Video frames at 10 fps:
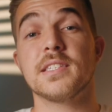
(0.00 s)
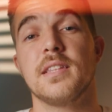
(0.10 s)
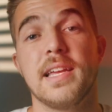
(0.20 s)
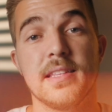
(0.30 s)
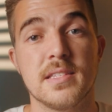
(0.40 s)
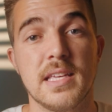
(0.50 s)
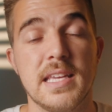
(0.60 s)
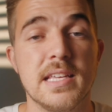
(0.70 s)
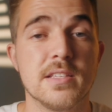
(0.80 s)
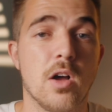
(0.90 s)
lens
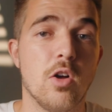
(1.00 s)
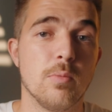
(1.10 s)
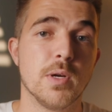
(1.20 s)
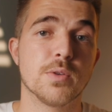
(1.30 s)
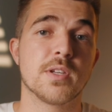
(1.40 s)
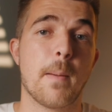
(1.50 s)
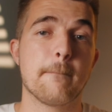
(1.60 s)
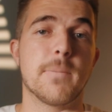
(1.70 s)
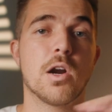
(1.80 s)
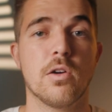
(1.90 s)
is almost
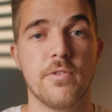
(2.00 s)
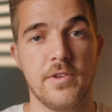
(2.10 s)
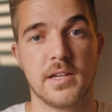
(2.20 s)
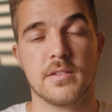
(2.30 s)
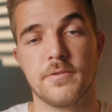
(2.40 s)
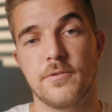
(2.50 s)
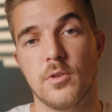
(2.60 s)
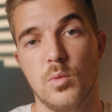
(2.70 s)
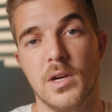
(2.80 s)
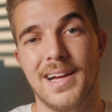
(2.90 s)
perfect
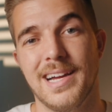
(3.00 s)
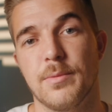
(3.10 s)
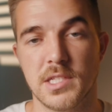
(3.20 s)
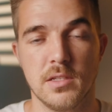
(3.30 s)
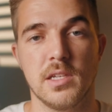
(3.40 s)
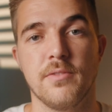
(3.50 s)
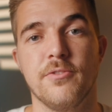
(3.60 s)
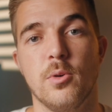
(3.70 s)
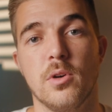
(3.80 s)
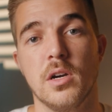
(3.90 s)
for what I was looking
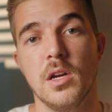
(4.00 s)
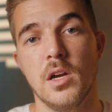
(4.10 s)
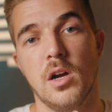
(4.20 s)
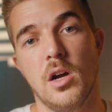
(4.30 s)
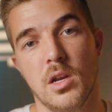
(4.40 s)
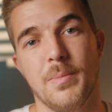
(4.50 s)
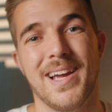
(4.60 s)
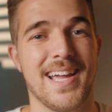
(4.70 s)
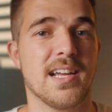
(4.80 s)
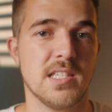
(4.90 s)
for on my
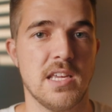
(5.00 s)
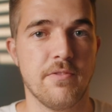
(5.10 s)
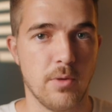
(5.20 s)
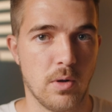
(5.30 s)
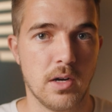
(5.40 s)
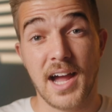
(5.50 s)
X-E4.